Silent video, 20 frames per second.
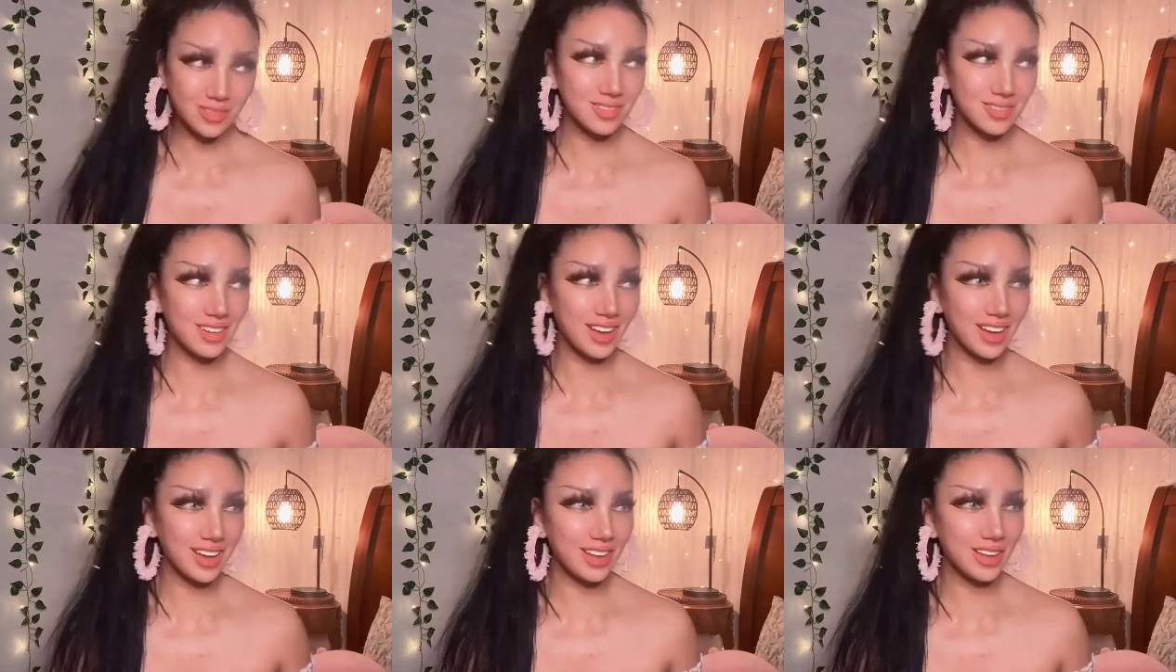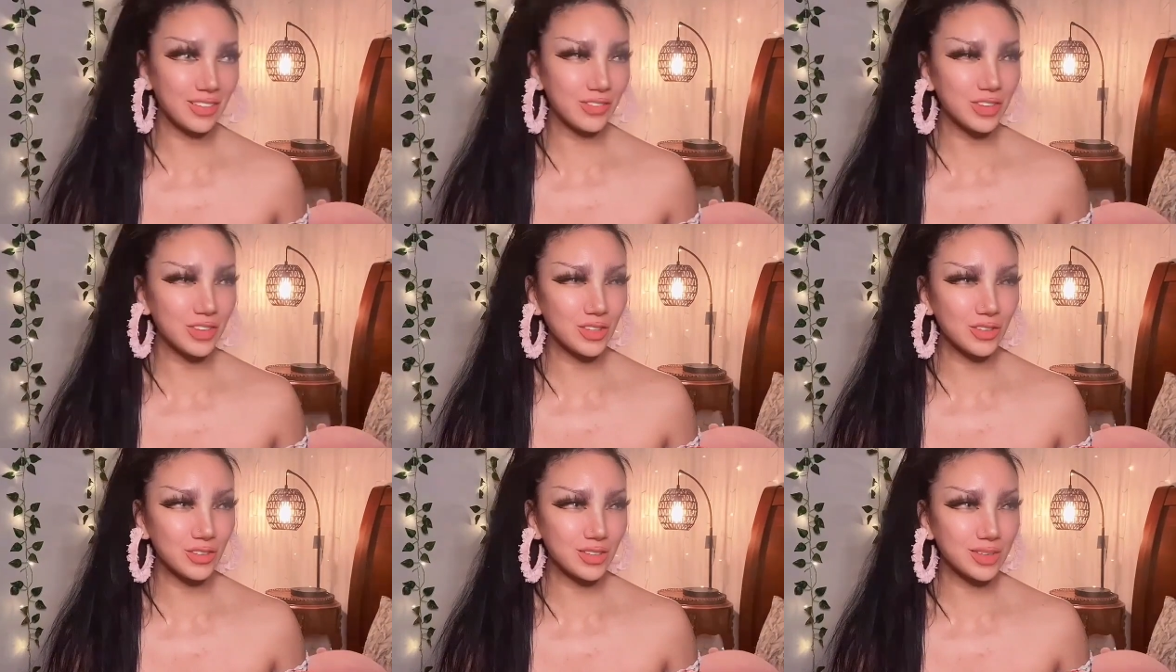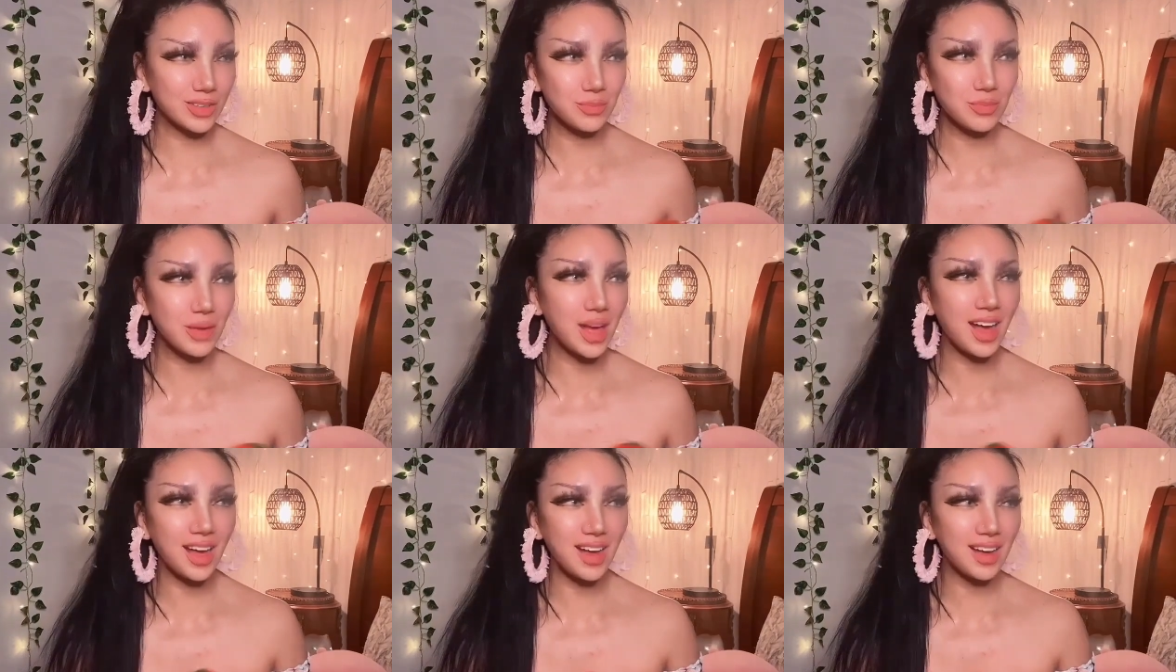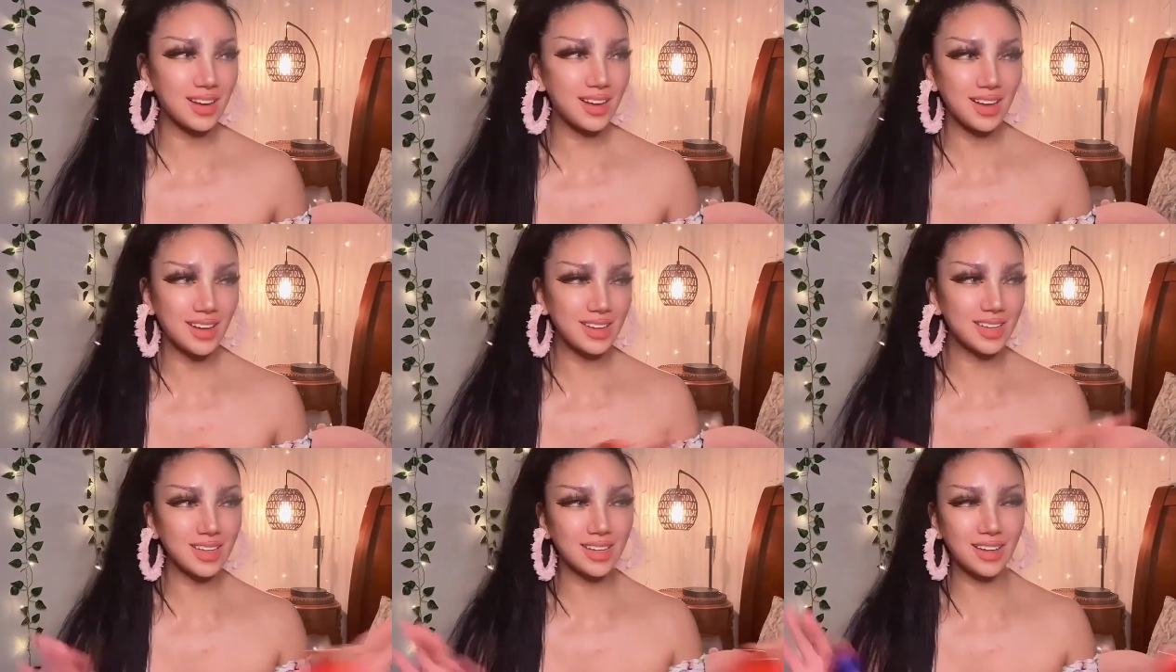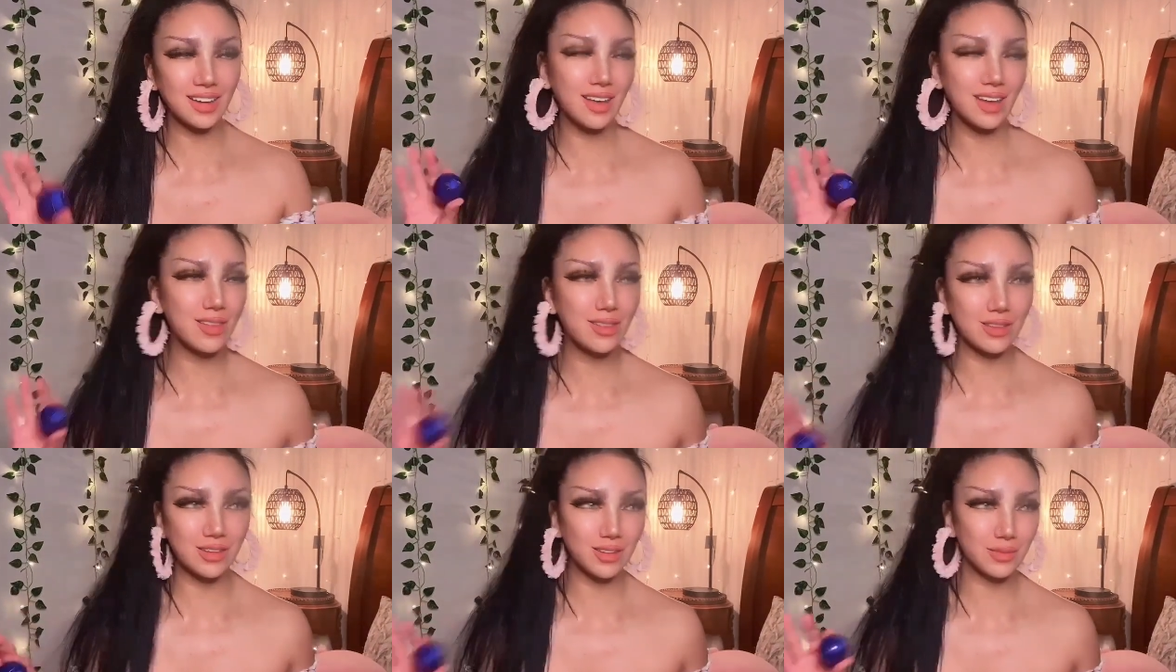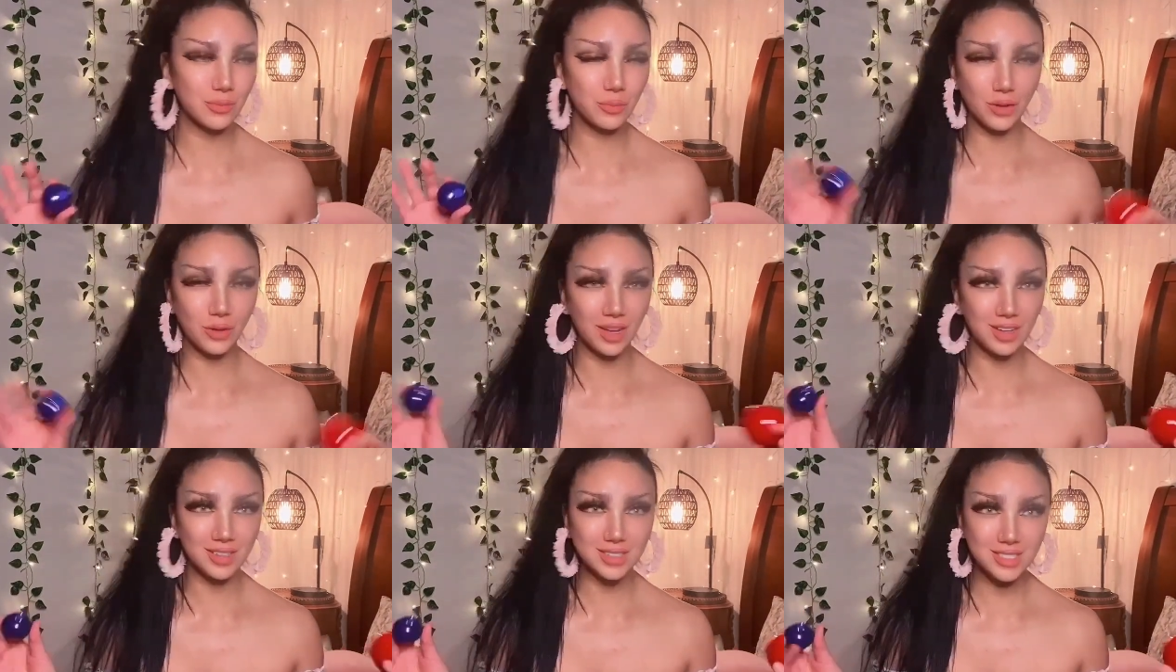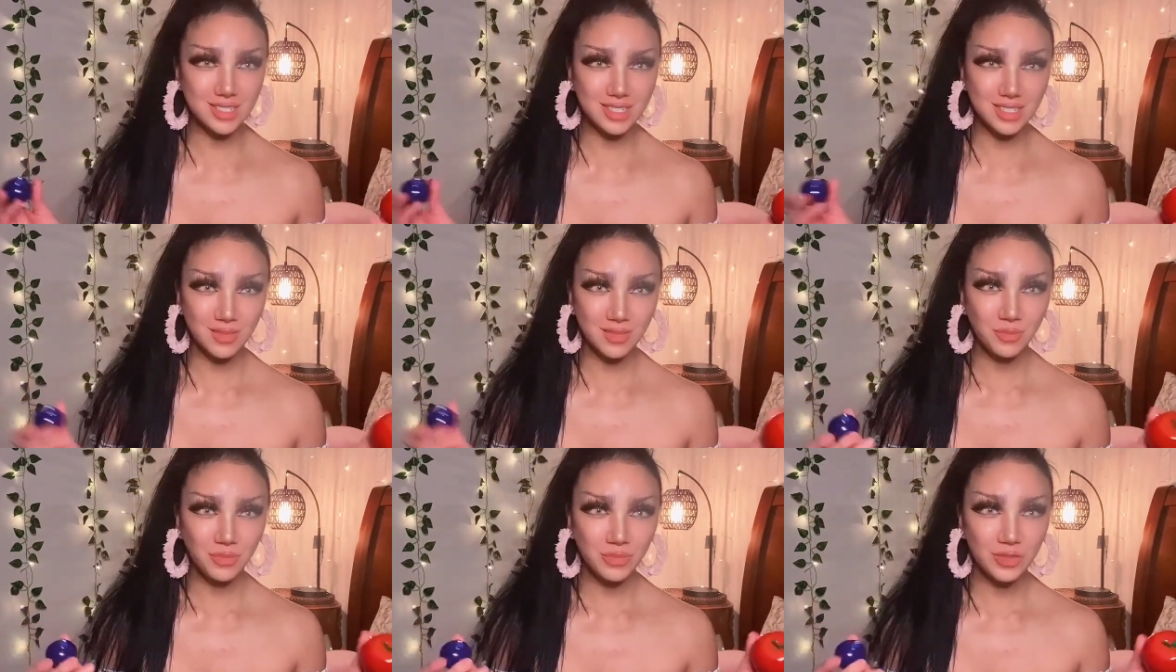Like, if you compare any other brand,